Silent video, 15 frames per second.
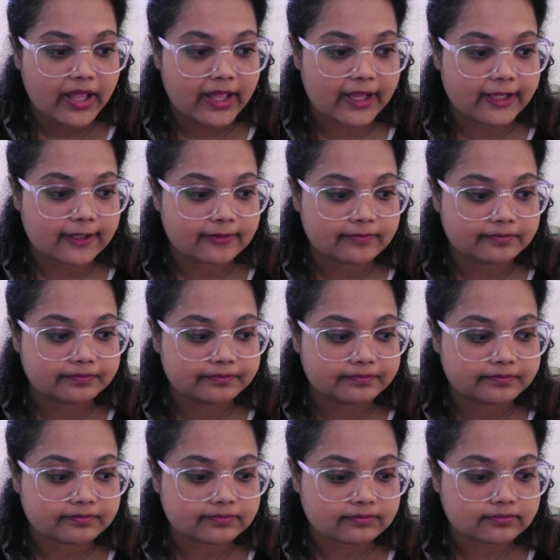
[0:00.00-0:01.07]
and
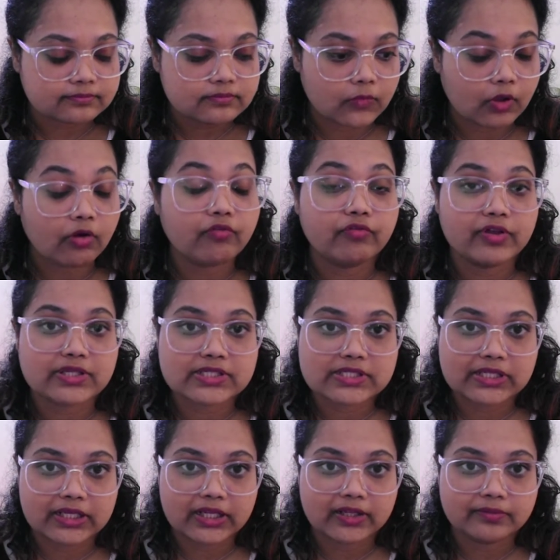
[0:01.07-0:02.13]

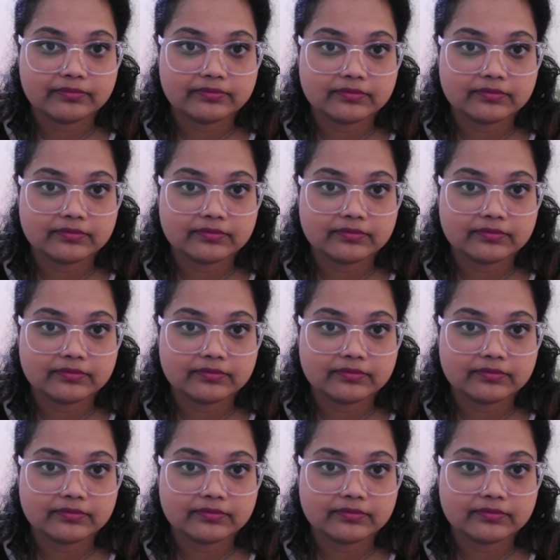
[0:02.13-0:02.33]
obviously